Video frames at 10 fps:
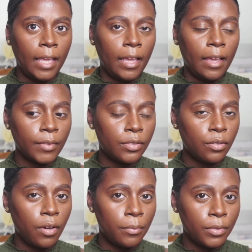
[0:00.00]
So
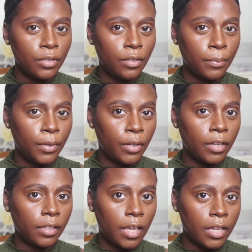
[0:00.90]
I'm just going to put
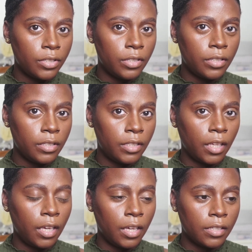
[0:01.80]
on lashes
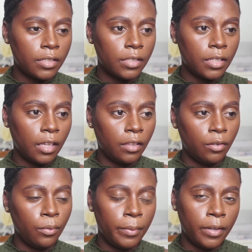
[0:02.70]
and a
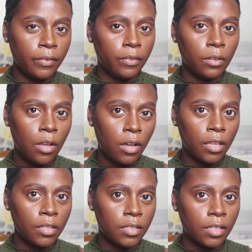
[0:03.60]
little bit of
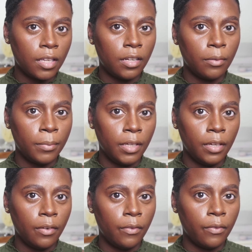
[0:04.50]
gloss, and I'll be
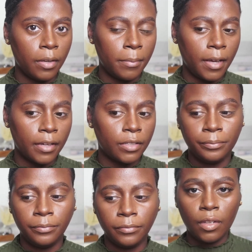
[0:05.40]
right back.
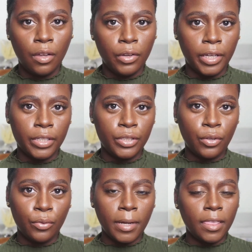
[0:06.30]
Okay,
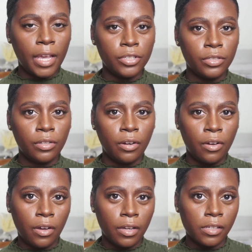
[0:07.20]
so my lashes are
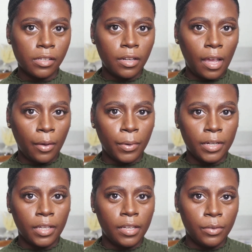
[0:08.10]
on. I went
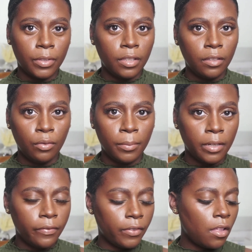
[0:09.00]
in with a little bit
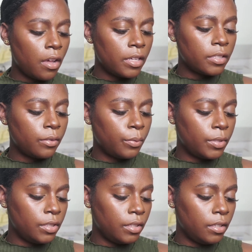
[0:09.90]
of gloss,
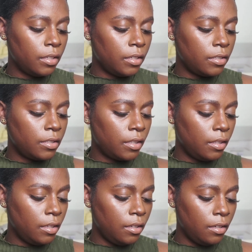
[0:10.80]
which is
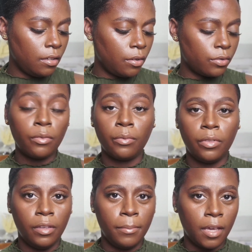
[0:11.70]
also
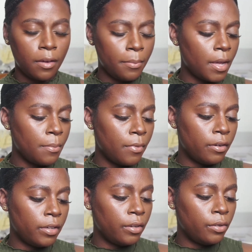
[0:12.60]
the Makeup by
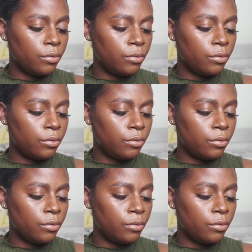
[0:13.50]
Mario.